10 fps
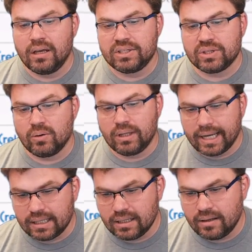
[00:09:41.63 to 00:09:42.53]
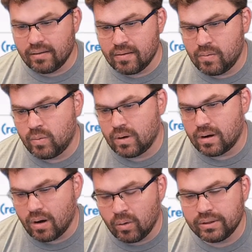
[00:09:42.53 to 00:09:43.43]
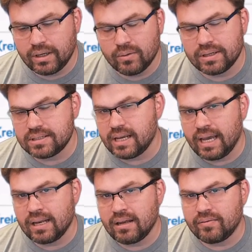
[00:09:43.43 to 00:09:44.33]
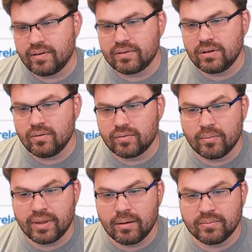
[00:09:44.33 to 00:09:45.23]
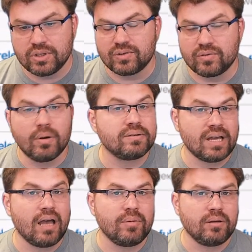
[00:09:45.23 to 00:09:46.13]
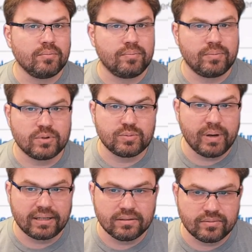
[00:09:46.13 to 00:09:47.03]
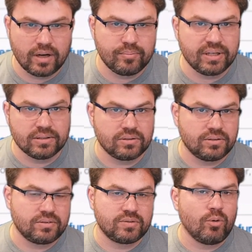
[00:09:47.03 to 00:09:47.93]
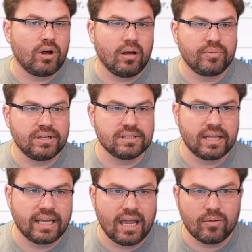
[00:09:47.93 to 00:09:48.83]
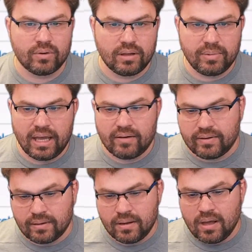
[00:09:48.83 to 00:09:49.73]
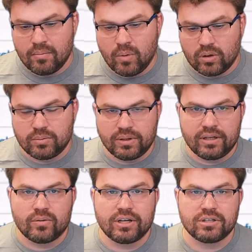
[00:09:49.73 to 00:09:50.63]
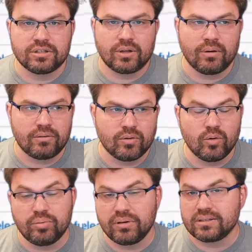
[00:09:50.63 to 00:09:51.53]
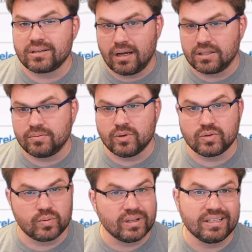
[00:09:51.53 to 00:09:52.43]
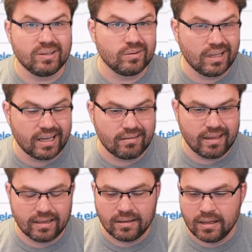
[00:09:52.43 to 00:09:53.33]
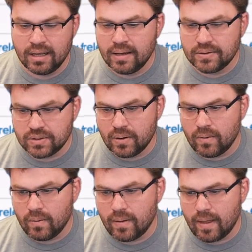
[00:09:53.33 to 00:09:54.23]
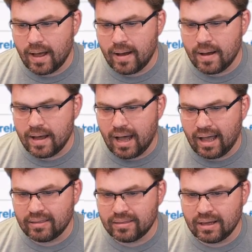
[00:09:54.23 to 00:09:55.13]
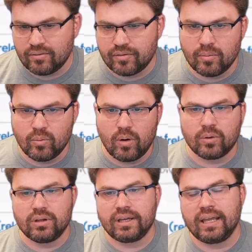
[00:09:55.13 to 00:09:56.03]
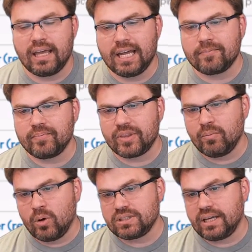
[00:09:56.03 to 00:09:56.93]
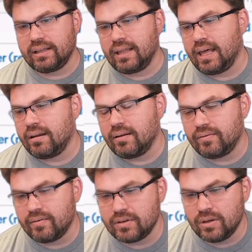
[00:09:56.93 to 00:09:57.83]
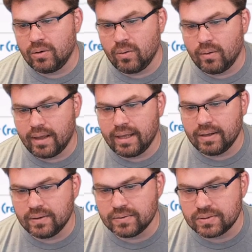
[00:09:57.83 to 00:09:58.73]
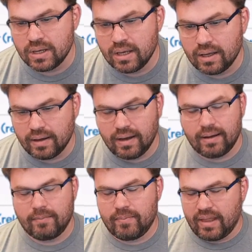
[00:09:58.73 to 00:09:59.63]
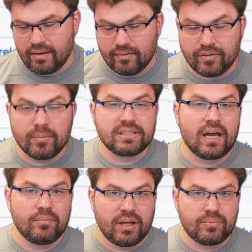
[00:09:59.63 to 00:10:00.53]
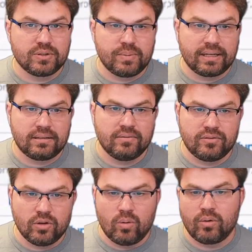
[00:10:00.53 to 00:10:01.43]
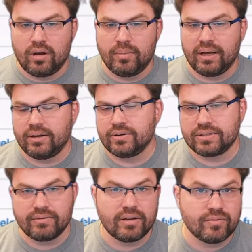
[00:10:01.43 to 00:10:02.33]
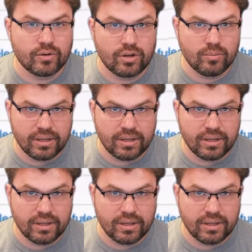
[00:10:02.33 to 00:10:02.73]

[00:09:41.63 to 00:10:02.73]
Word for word: So likely that we're only going to see eighty-eight fifty U from them just from a timing perspective, right? Because they're small companies and they can't really be having multiple iterations going through, plus customers really don't like that. So Uh, I think from what we're looking at, most likely the eighty-eight fifty U is, uh, from a timeline perspective, don't worry about your seventy-eight forty U